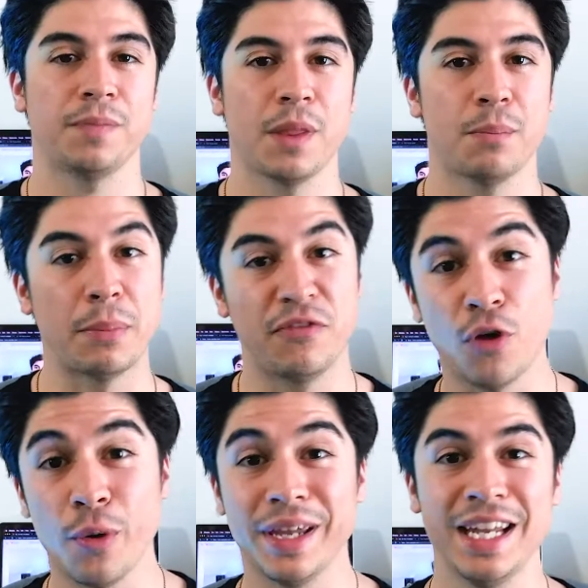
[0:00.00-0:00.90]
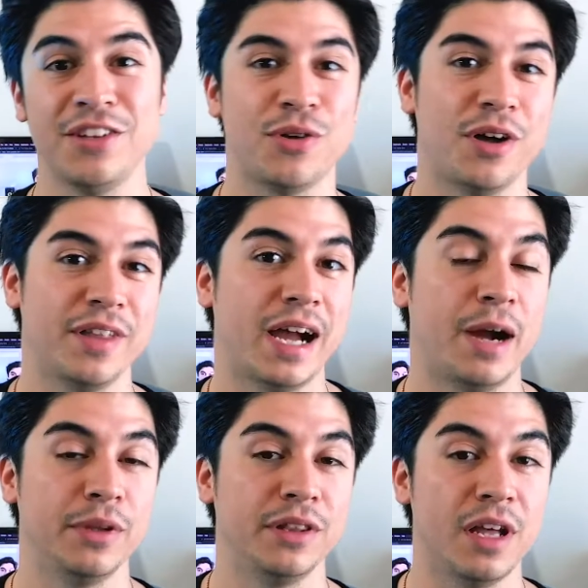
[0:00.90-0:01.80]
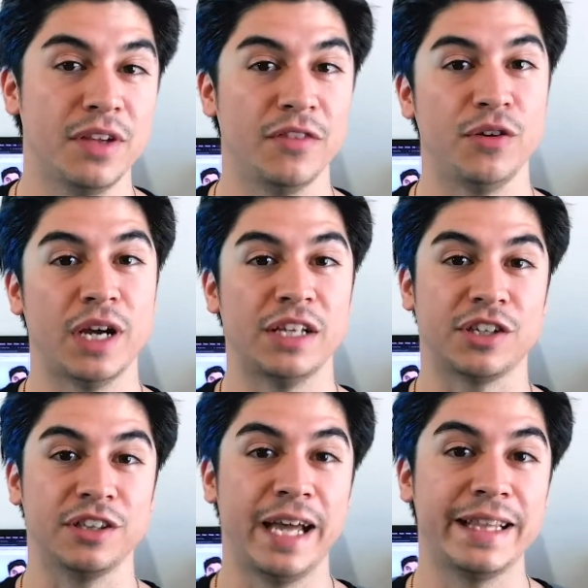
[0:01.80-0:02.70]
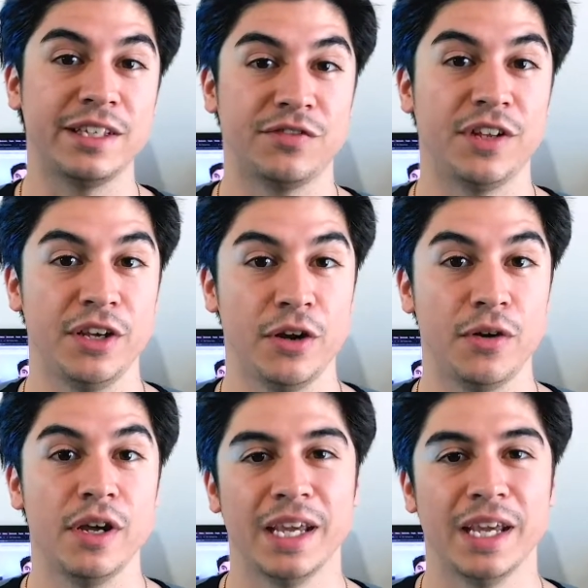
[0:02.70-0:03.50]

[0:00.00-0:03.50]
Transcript: But before we get into all that, I would love it if you guys could like this video,